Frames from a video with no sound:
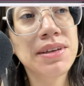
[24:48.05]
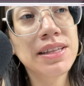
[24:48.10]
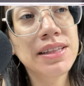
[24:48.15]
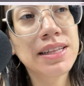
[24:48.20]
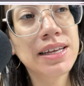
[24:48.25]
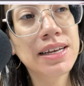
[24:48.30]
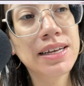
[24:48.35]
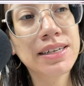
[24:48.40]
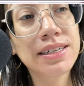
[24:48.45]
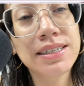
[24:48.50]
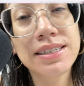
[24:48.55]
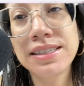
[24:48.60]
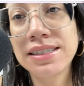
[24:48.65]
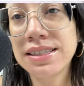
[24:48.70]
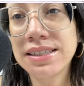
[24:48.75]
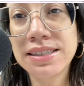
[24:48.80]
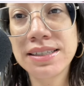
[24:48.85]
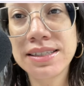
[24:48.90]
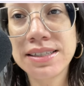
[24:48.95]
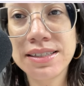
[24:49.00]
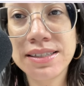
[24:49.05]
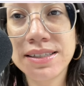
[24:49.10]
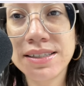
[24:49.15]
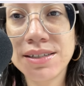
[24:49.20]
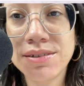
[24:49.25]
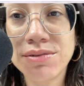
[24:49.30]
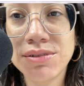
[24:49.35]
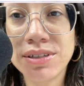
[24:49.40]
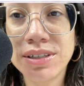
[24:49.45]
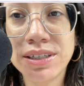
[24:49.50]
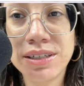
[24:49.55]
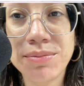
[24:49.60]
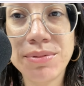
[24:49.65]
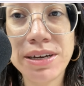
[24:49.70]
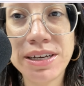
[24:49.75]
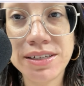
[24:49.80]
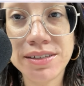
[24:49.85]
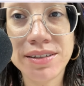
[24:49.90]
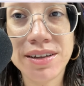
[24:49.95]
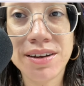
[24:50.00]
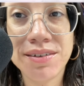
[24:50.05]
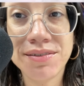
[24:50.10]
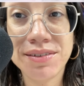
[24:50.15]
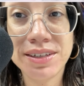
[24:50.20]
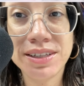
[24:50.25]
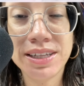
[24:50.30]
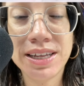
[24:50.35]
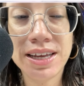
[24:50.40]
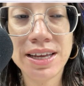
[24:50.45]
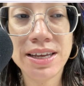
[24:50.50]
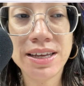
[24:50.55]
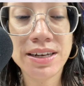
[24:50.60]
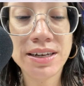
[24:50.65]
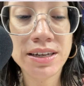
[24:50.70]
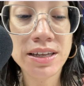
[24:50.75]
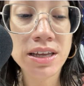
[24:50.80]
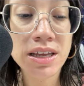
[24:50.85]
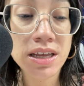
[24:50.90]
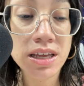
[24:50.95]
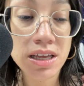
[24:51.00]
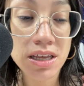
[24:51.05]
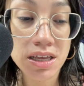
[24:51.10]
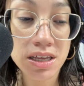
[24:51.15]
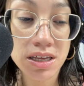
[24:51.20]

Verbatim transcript: I mean that consistency really pays off in the end.